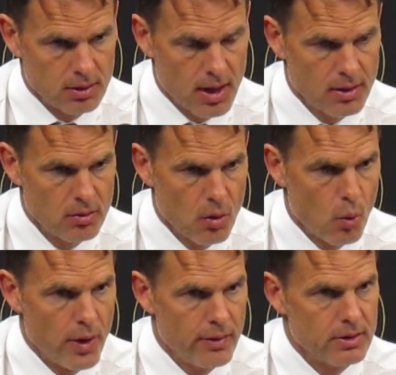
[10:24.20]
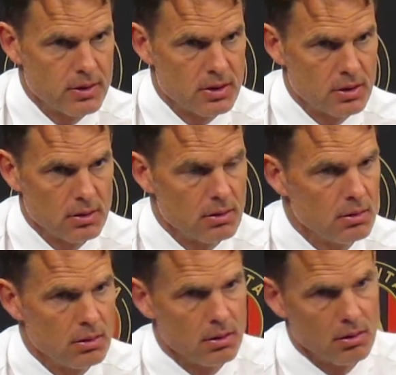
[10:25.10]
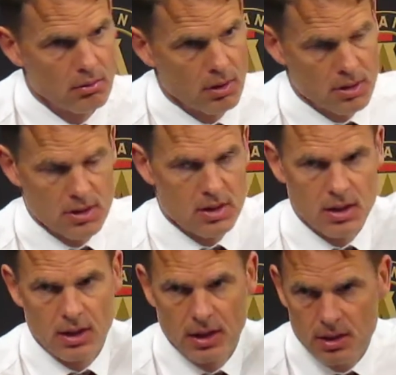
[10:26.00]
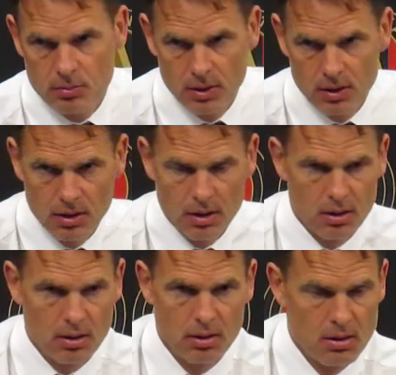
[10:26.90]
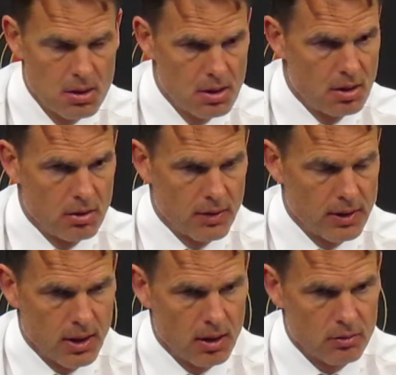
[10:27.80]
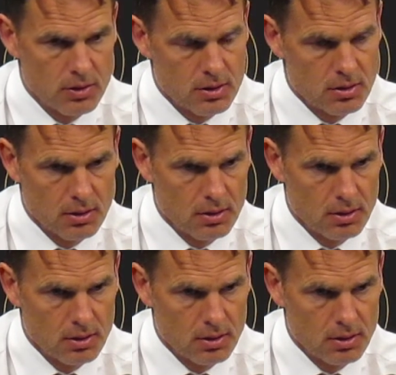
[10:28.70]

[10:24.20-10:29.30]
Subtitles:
I don't know where his the ceiling is, but right now he's